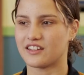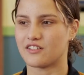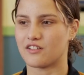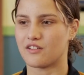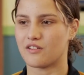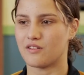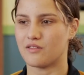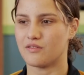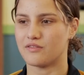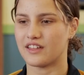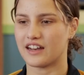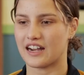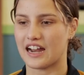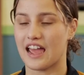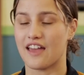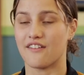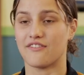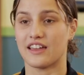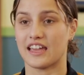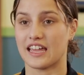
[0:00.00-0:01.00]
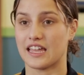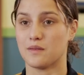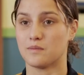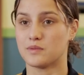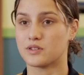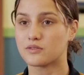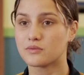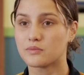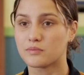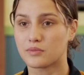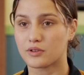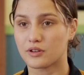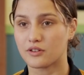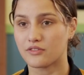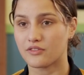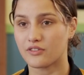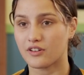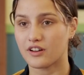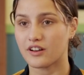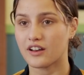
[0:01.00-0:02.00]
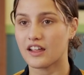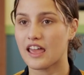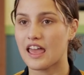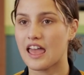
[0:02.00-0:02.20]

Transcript: know that I have heaps to improve on,